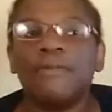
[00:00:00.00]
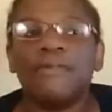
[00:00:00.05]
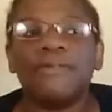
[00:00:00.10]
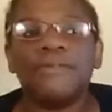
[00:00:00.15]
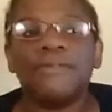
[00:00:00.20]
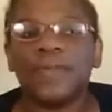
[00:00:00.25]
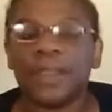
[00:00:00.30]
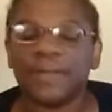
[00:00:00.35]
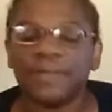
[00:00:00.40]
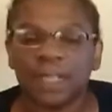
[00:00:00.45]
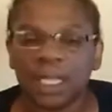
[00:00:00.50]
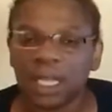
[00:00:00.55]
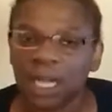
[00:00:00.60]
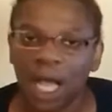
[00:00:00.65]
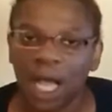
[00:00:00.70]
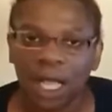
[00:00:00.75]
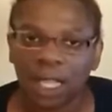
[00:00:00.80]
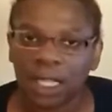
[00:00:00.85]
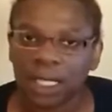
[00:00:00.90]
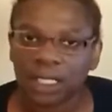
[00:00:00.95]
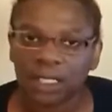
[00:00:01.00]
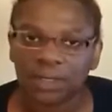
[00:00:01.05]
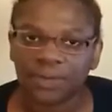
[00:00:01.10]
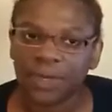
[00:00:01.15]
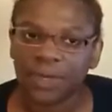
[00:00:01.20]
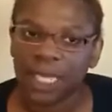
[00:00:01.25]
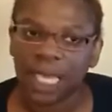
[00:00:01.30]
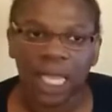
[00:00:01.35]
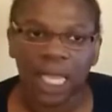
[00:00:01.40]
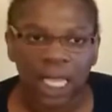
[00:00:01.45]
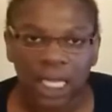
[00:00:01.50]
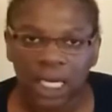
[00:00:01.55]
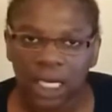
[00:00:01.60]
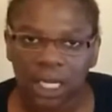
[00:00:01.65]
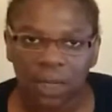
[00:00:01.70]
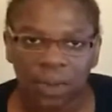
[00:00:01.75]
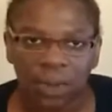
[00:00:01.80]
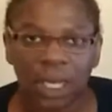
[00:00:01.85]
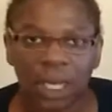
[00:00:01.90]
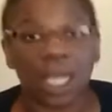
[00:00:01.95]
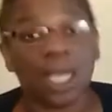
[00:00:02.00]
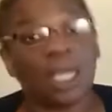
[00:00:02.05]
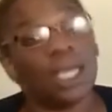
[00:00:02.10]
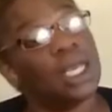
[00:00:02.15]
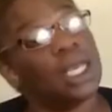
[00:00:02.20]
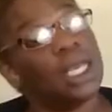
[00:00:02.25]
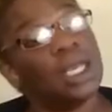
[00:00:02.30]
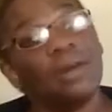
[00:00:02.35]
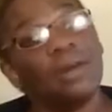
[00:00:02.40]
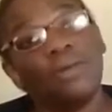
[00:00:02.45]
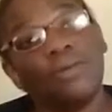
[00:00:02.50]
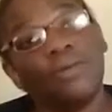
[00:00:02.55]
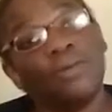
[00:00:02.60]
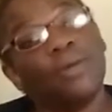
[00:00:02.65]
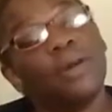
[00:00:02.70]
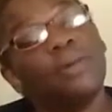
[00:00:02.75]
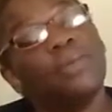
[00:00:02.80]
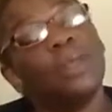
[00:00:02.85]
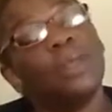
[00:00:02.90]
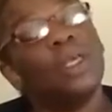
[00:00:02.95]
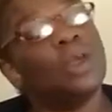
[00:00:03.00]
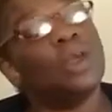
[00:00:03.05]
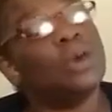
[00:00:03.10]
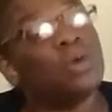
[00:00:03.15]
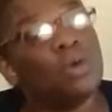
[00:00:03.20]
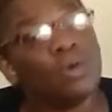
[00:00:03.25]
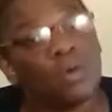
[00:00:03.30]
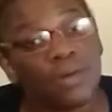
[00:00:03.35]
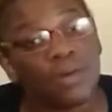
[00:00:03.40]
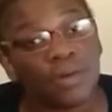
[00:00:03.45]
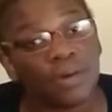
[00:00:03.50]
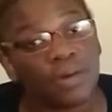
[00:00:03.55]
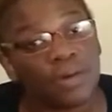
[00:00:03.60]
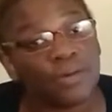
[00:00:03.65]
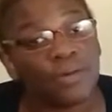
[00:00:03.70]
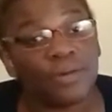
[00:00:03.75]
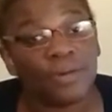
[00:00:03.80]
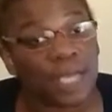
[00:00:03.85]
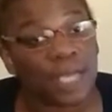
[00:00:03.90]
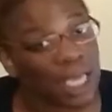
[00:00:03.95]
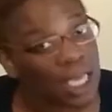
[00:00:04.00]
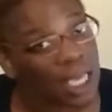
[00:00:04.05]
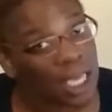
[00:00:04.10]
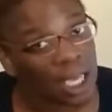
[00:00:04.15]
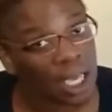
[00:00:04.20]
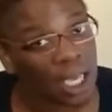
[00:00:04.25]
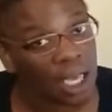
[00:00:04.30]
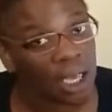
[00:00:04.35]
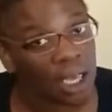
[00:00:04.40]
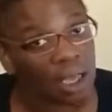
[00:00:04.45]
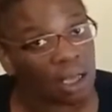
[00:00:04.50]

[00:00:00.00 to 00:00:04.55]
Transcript: $50 for candy when I can get it from you for free.